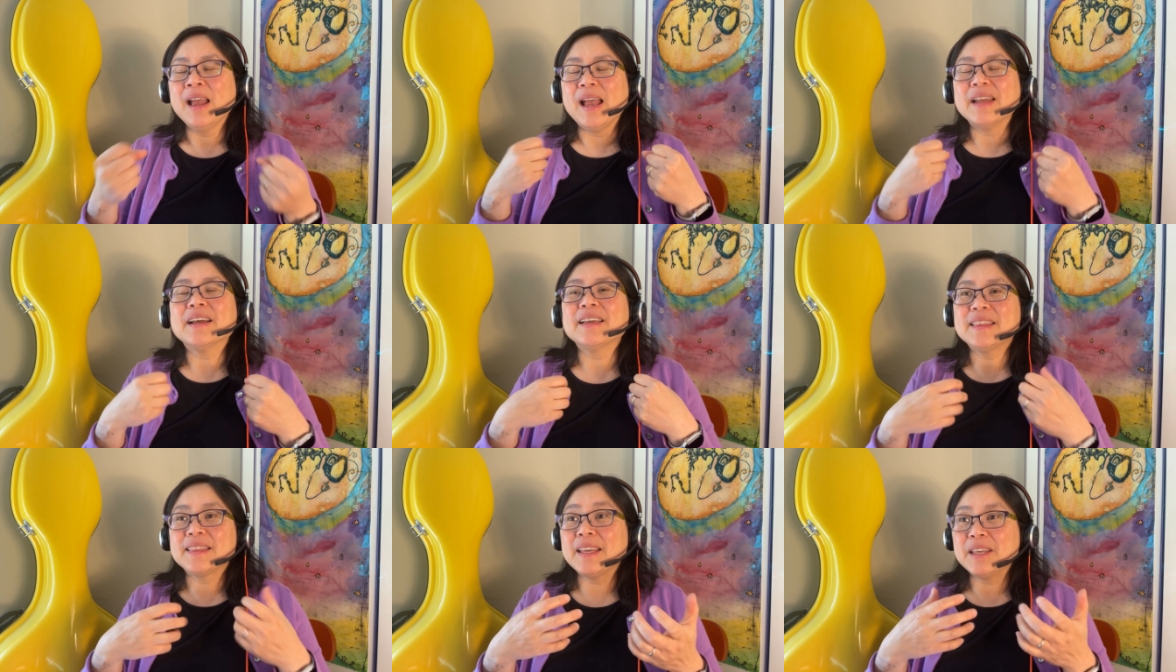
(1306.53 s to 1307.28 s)
And I
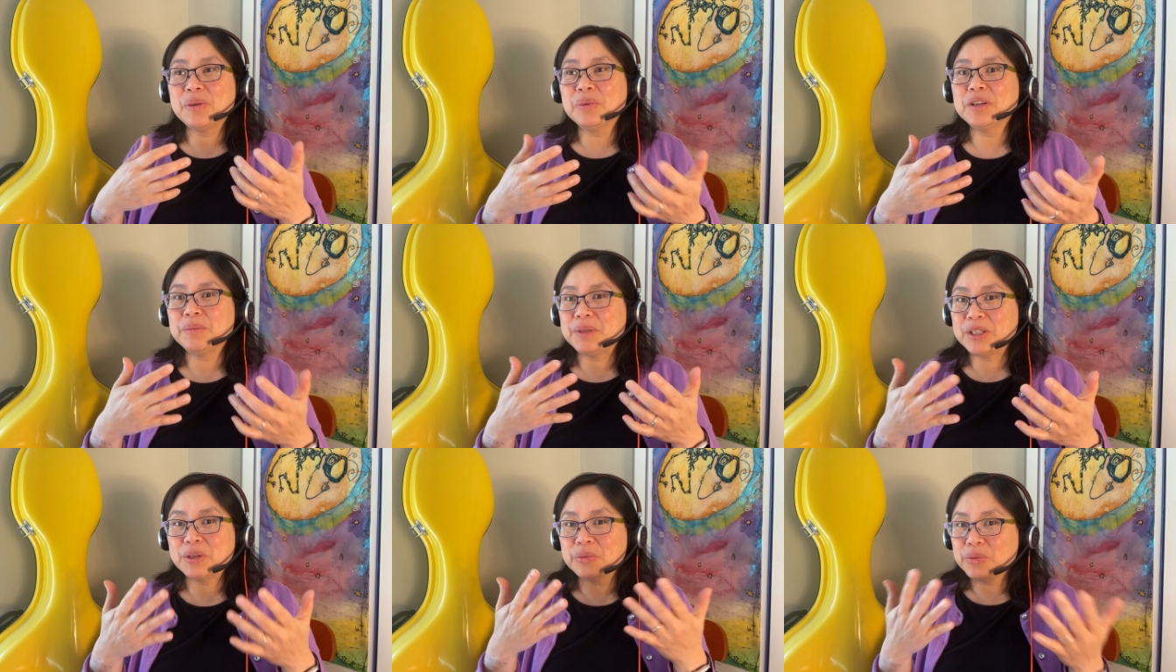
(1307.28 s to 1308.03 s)
think it would have
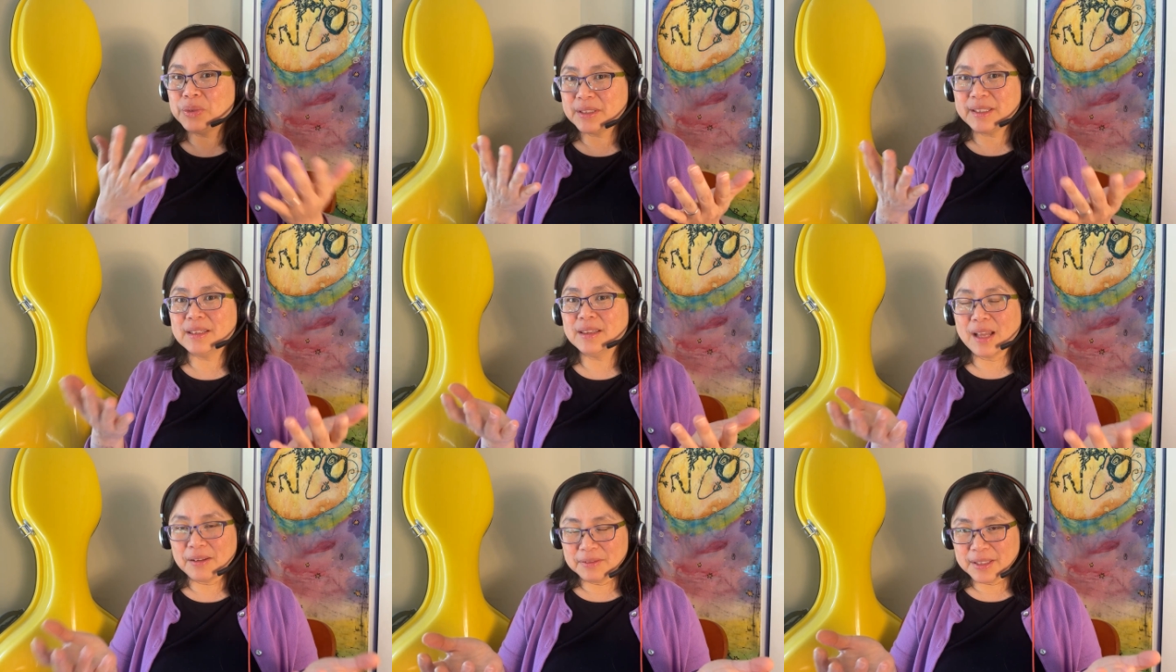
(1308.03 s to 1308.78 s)
been a really
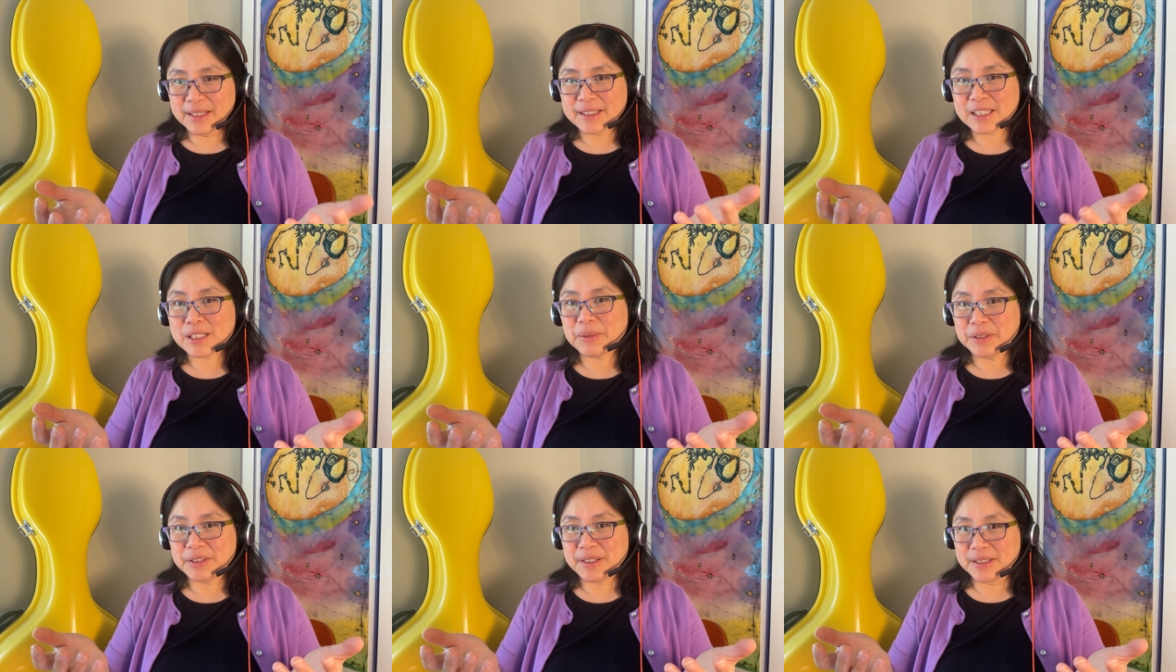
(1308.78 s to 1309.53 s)
lovely
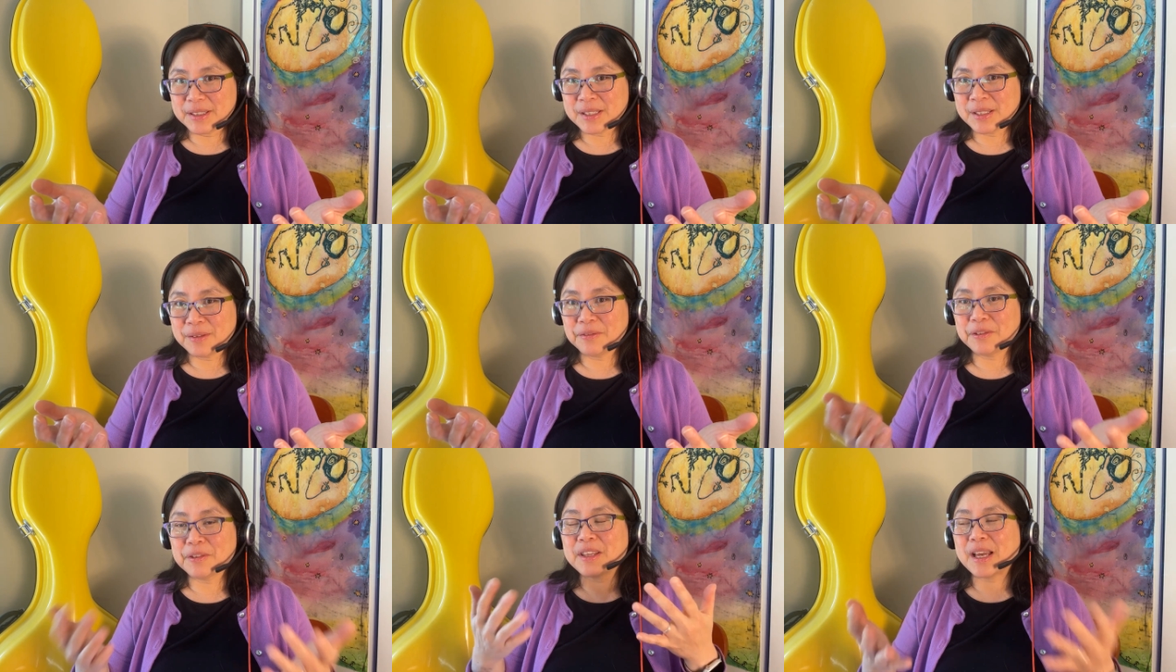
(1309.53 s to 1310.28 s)
experience
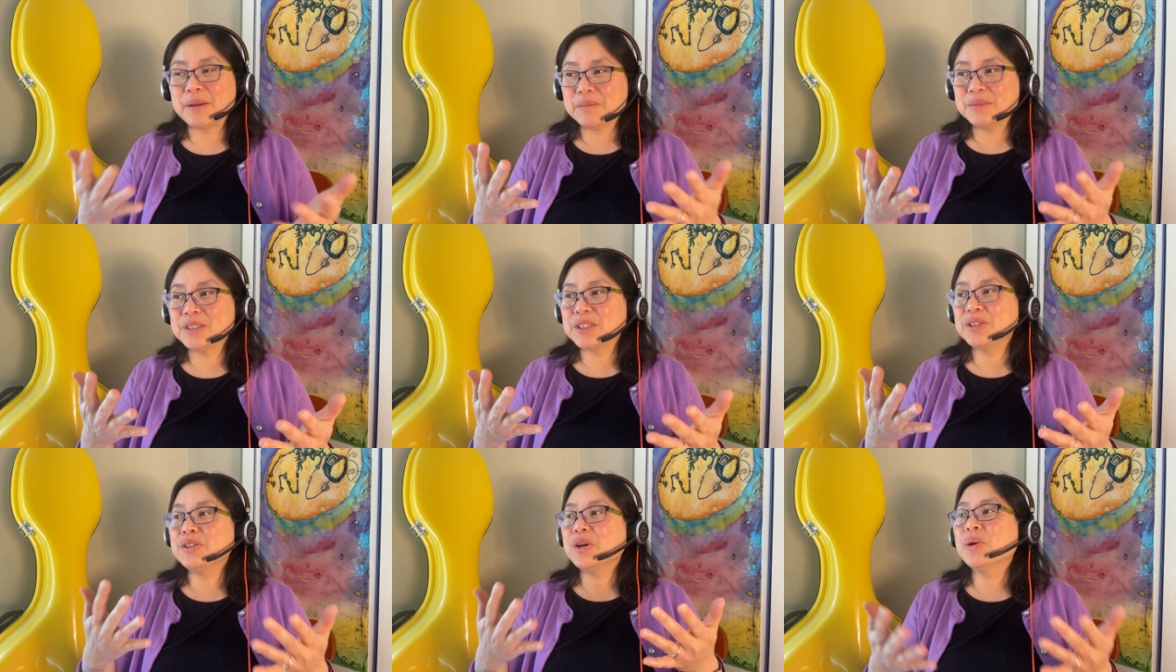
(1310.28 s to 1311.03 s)
for them
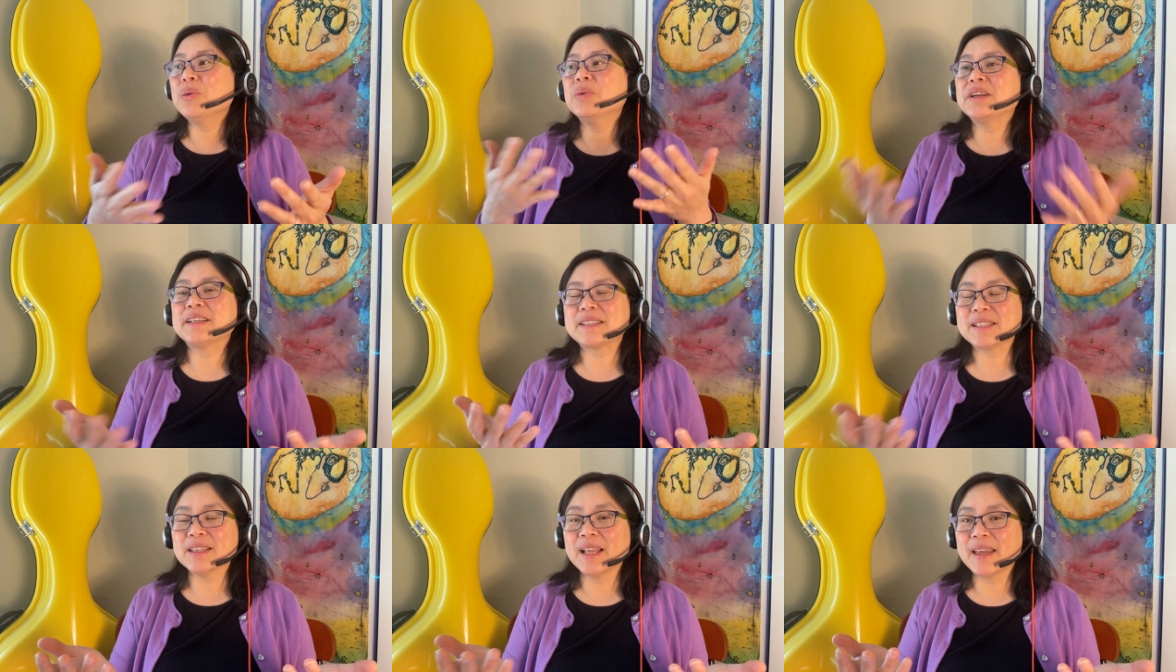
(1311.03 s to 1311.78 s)
to know what
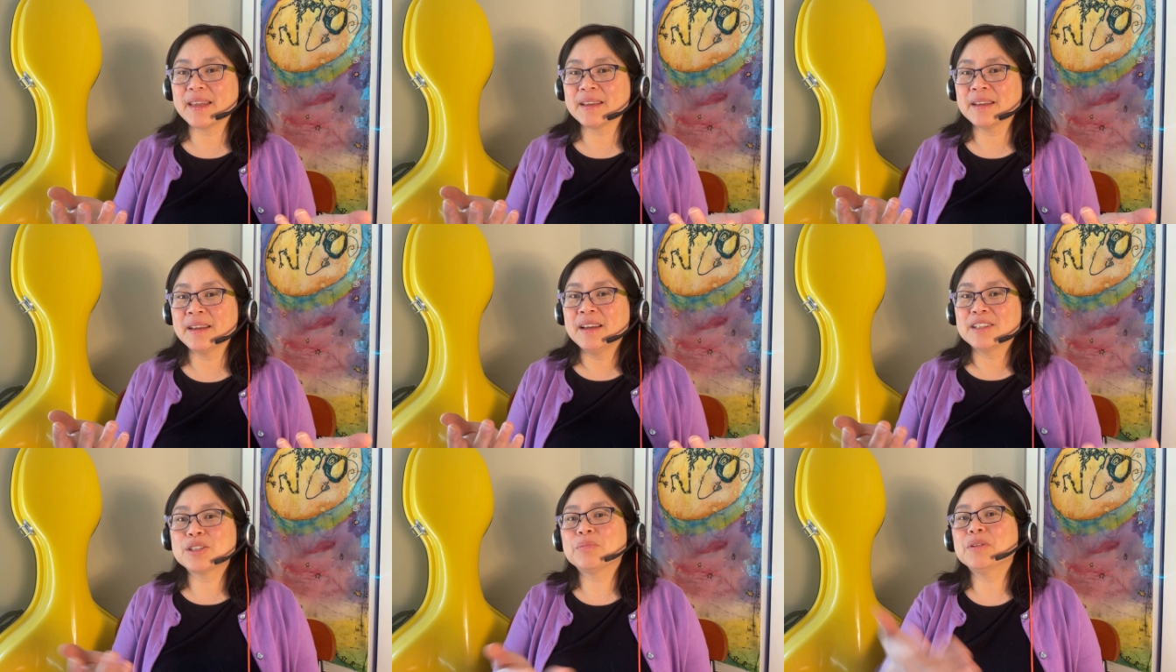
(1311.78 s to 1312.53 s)
it's like
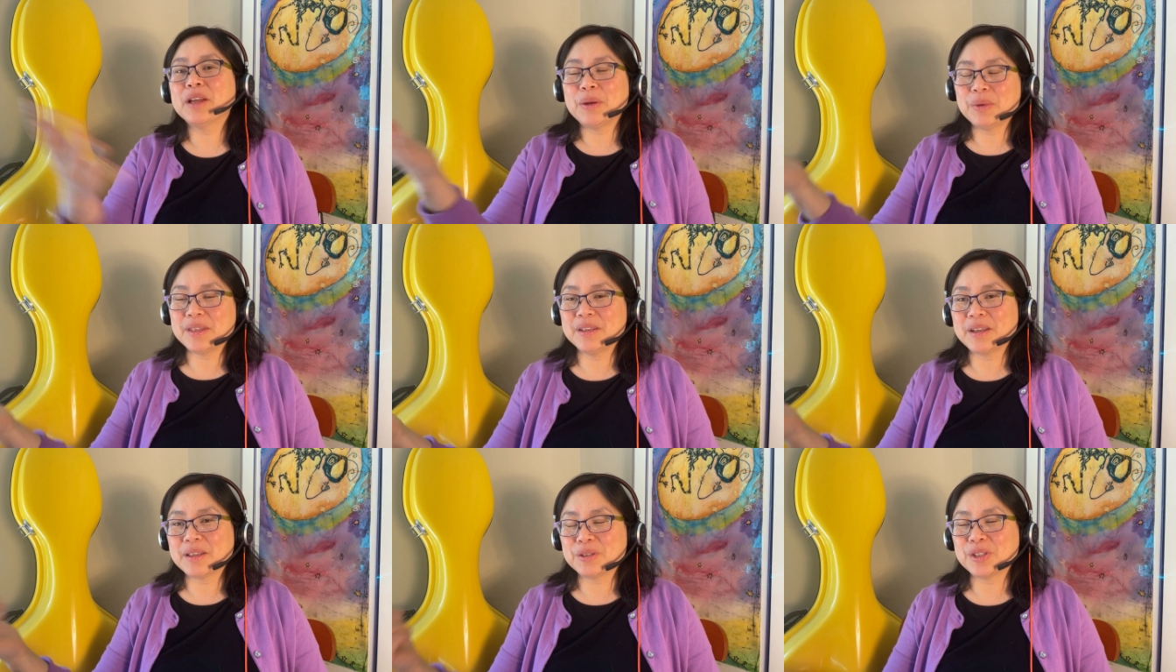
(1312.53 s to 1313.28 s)
to play with
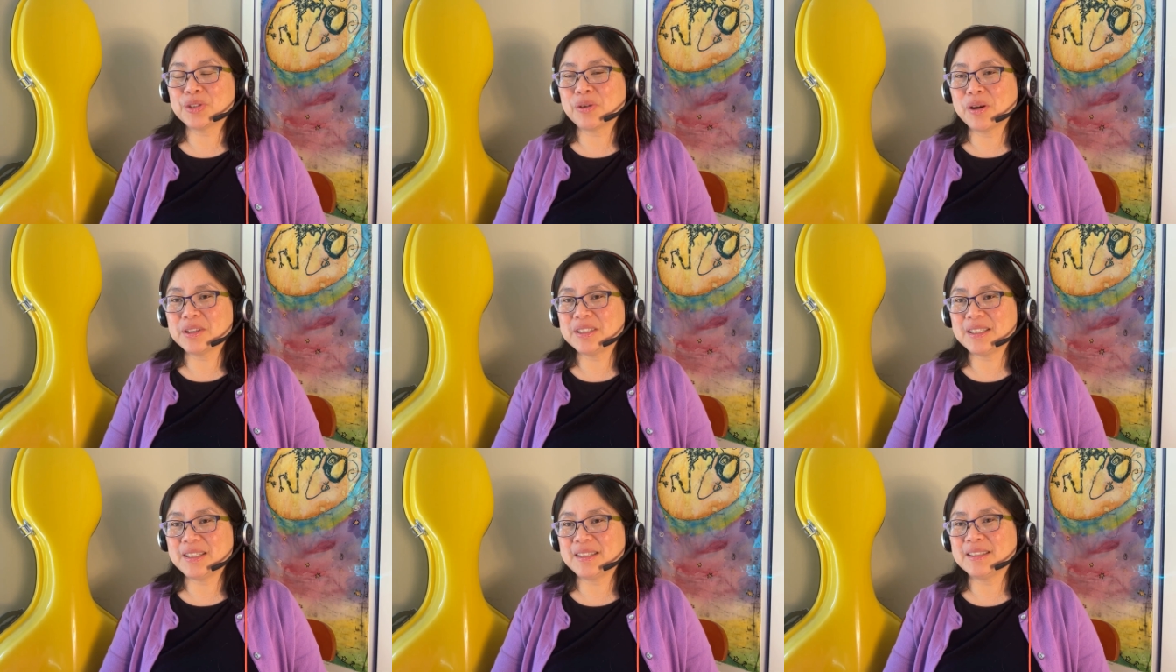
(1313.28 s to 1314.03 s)
another strong
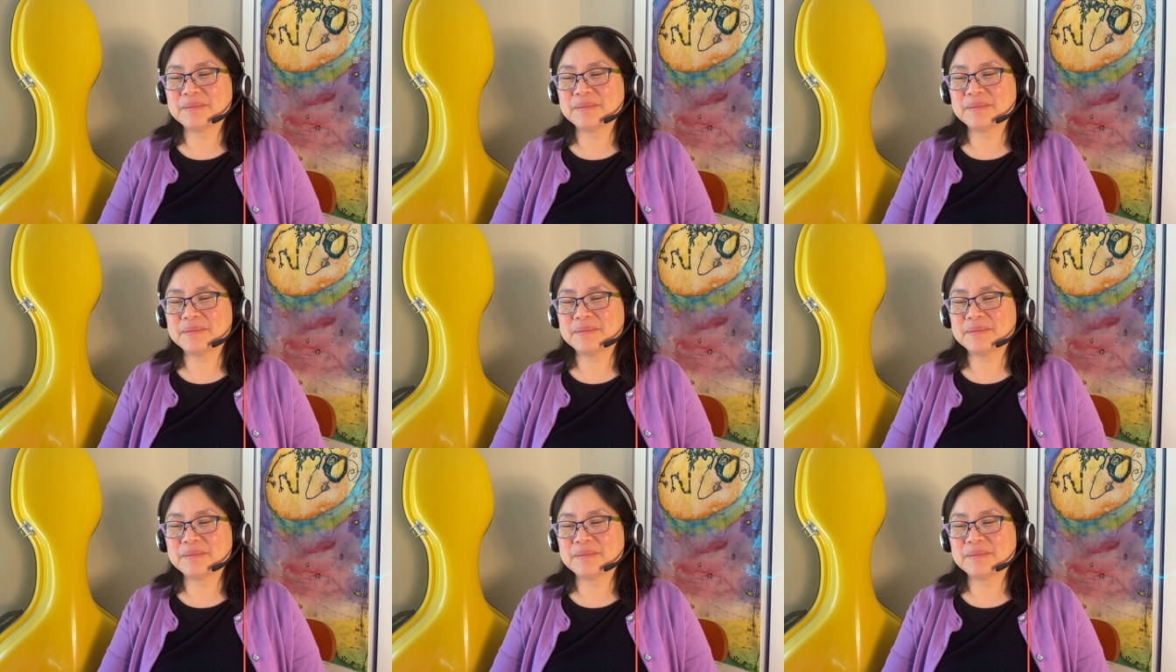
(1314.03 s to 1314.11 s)
D.